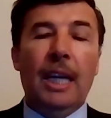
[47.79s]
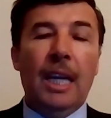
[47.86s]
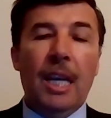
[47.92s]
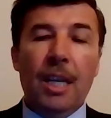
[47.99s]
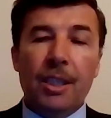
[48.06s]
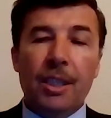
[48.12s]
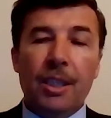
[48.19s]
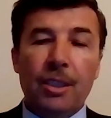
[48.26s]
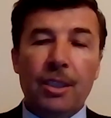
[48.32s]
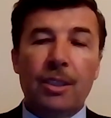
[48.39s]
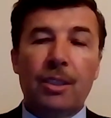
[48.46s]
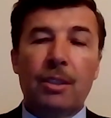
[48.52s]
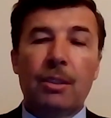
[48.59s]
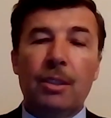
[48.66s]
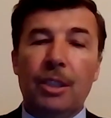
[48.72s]

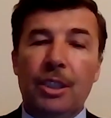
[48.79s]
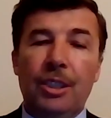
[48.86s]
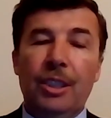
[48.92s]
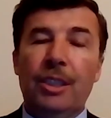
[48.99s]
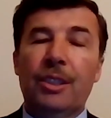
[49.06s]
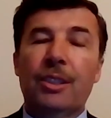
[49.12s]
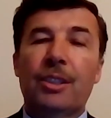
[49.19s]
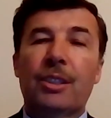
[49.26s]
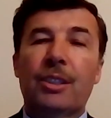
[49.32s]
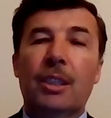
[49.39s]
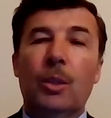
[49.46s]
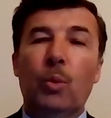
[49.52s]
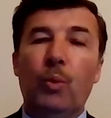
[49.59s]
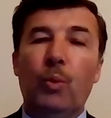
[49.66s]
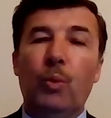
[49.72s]
illnesses, diseases,